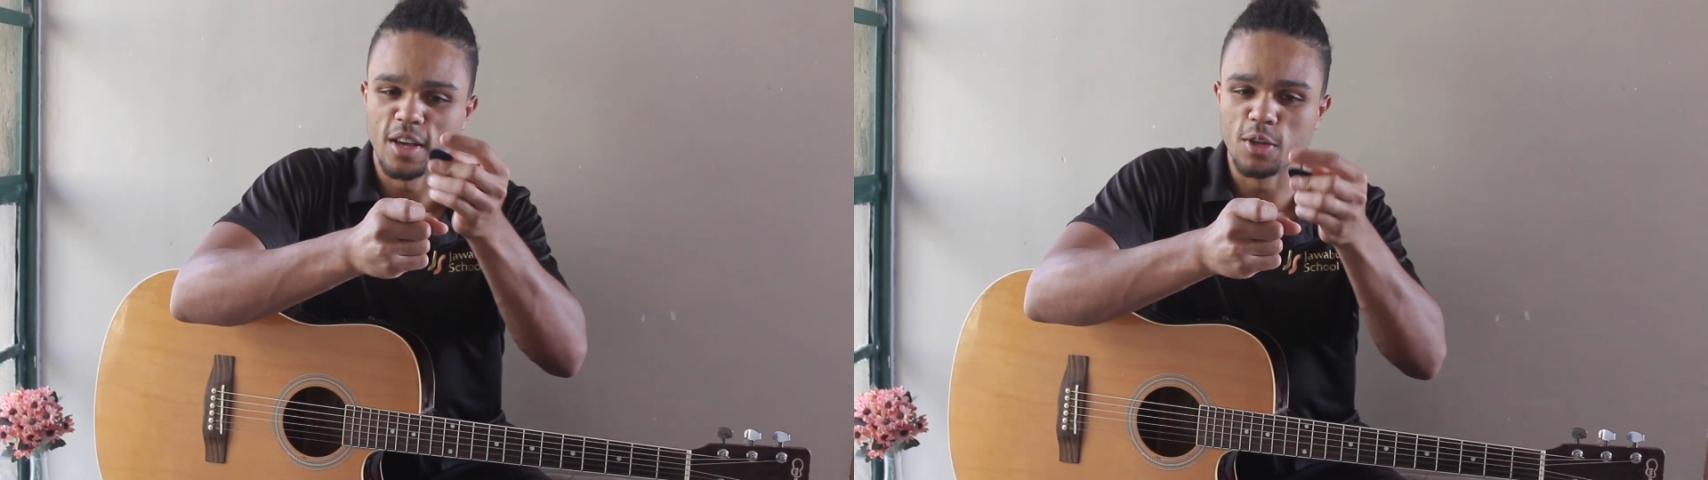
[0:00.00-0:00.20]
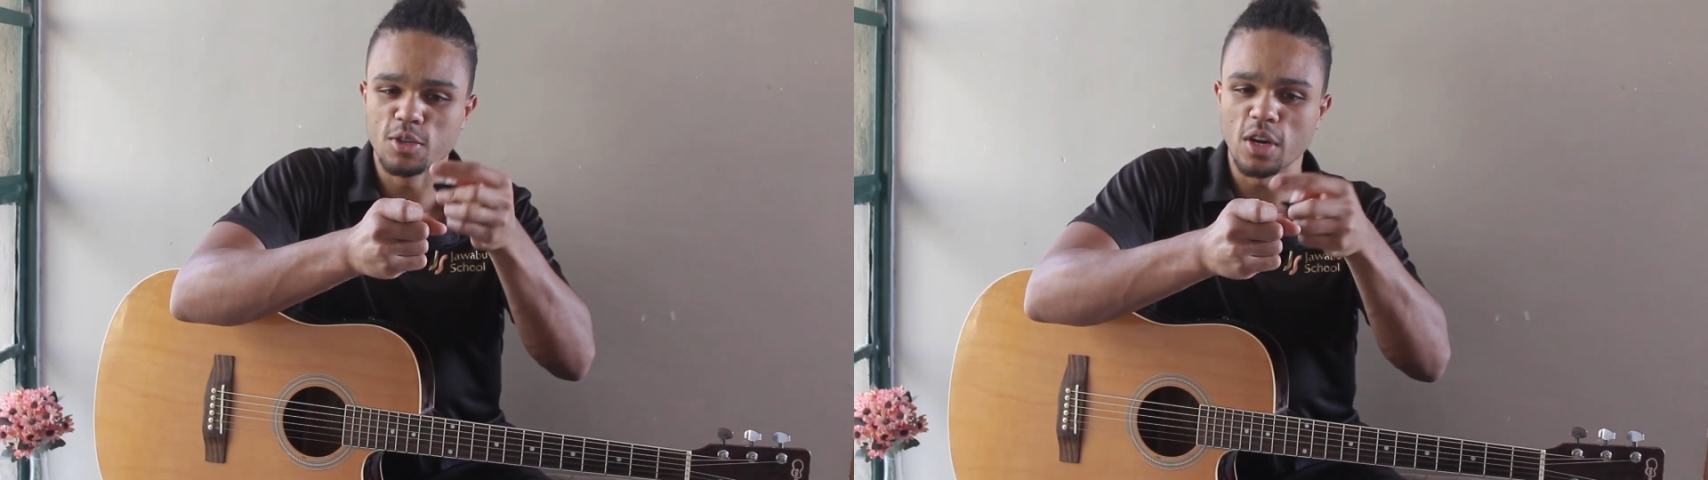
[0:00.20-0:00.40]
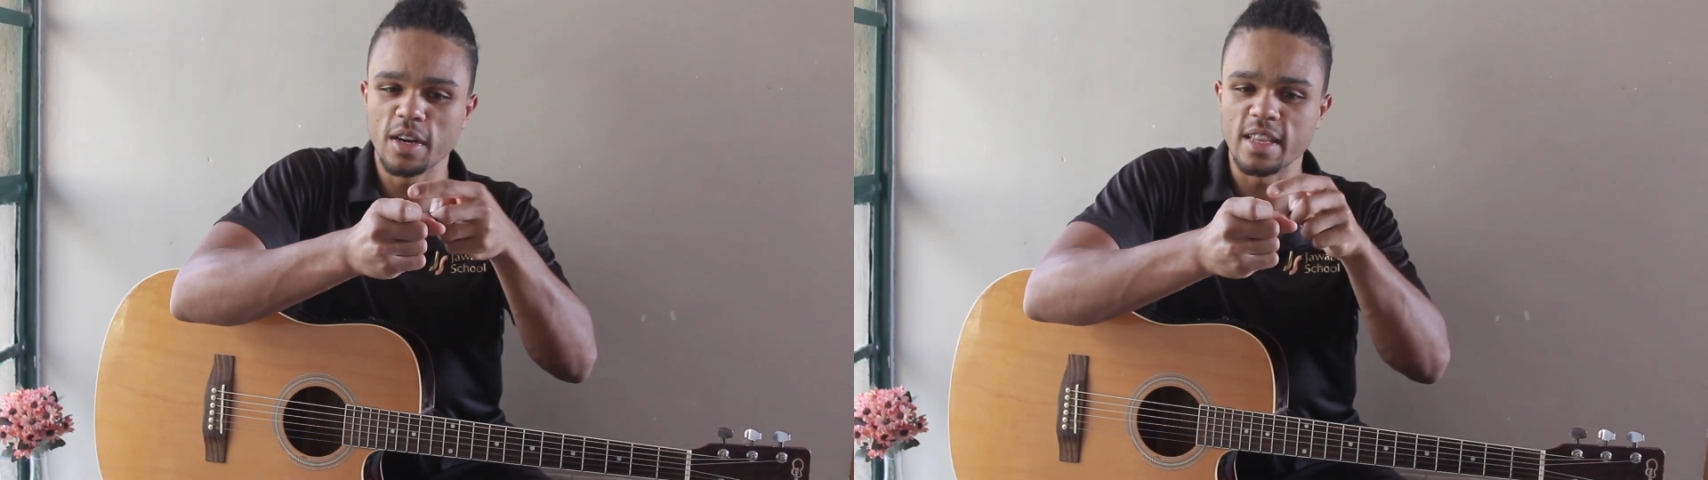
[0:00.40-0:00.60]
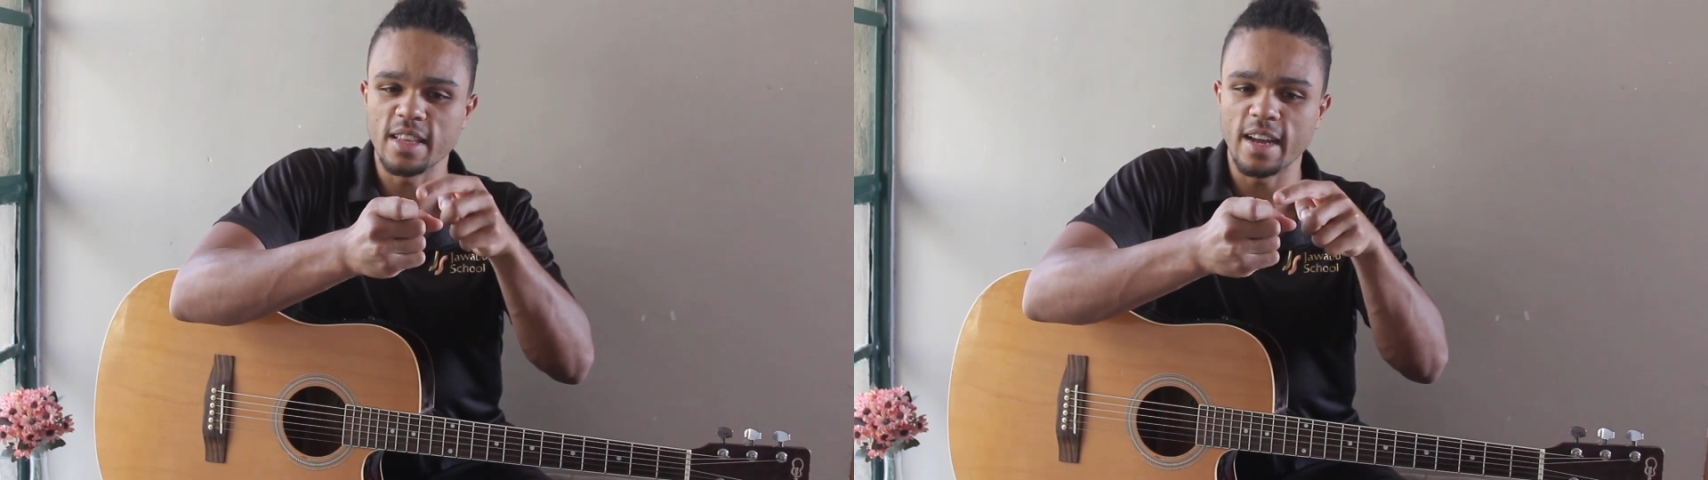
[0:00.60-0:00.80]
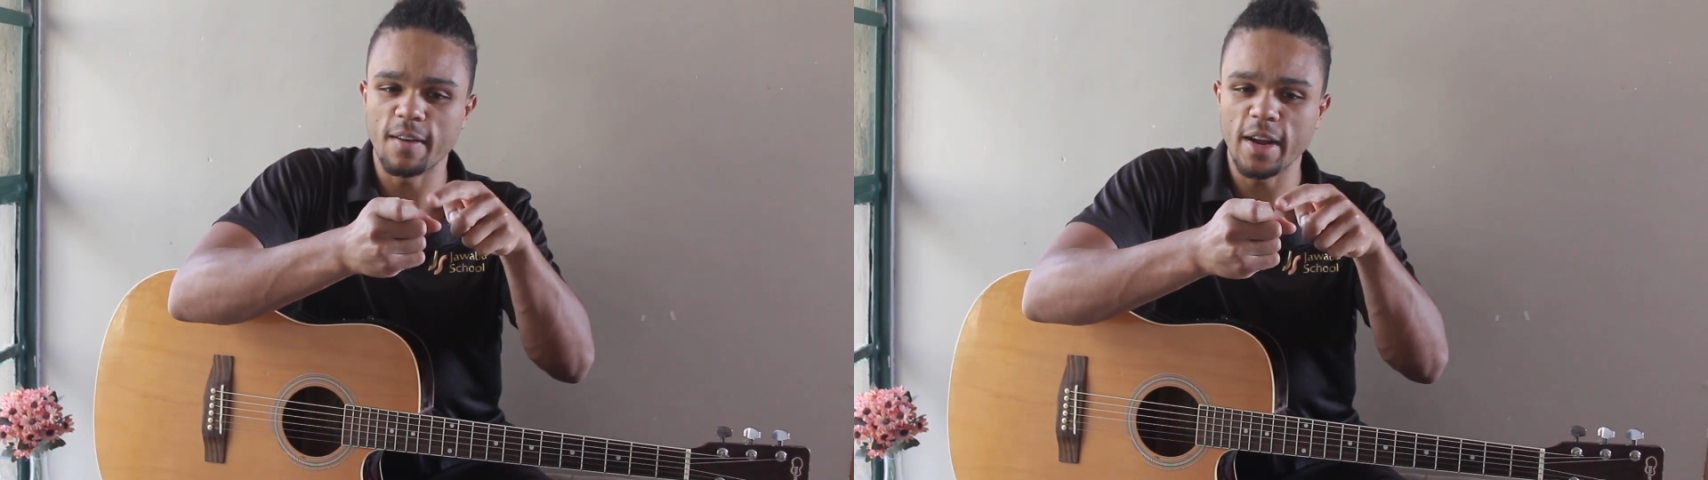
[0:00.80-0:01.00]
You'll turn it in
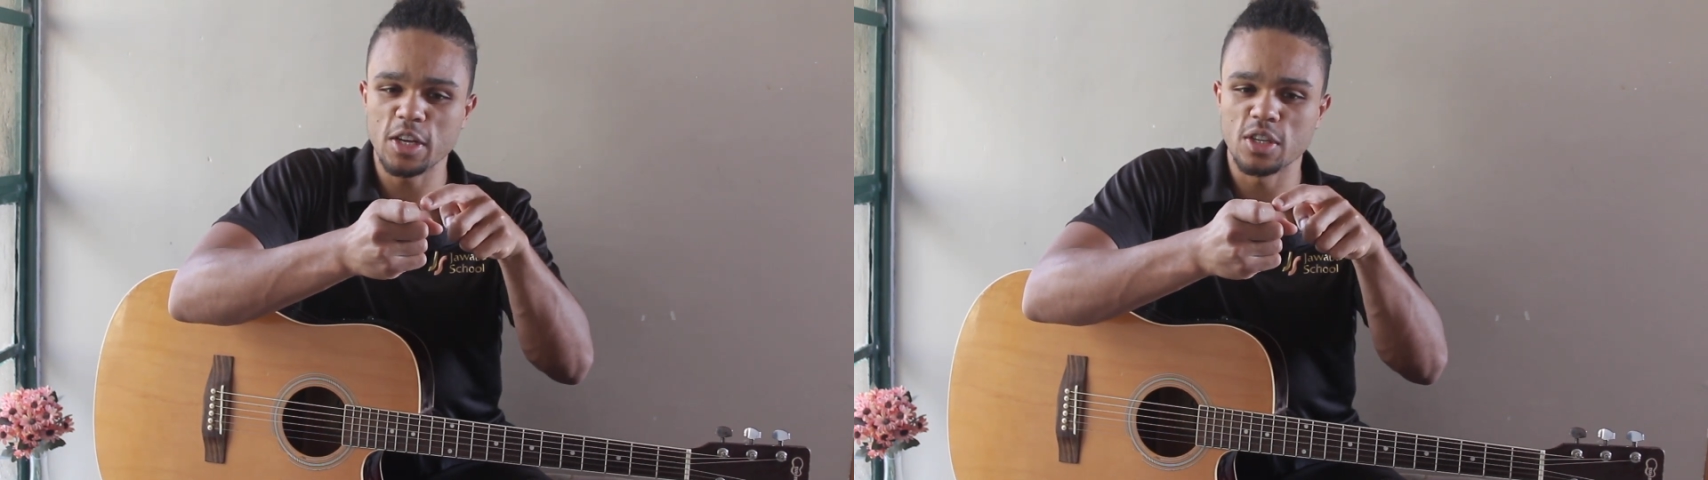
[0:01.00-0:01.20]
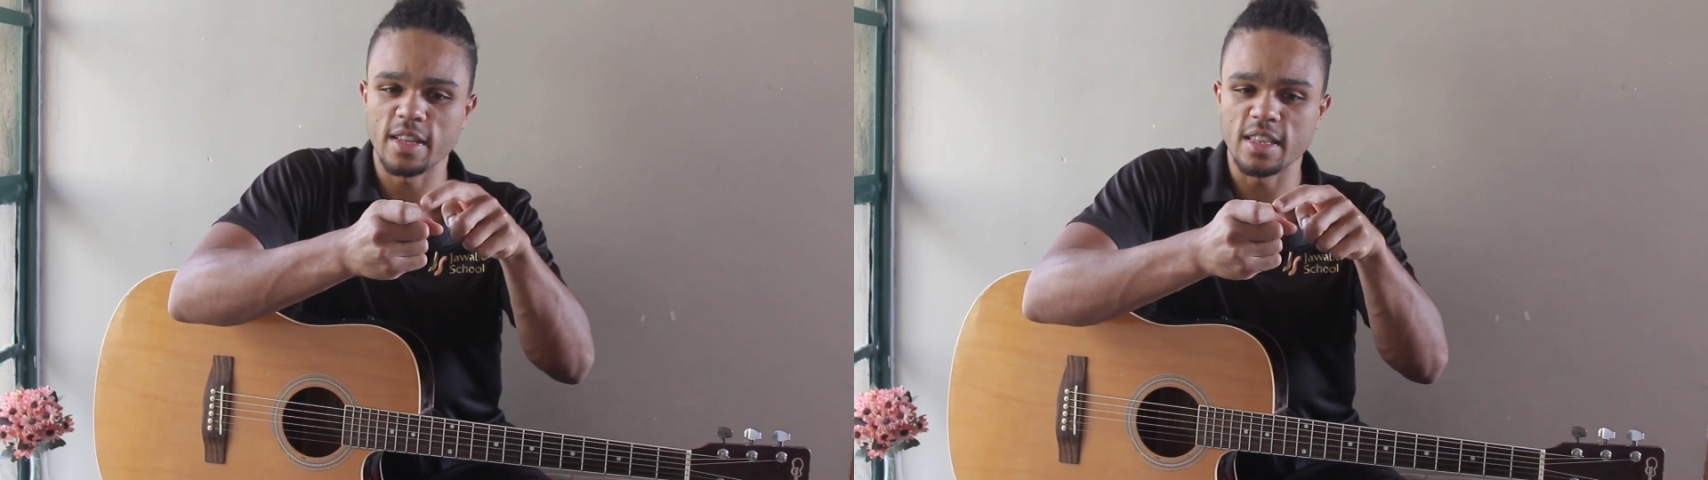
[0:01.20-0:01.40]
the direction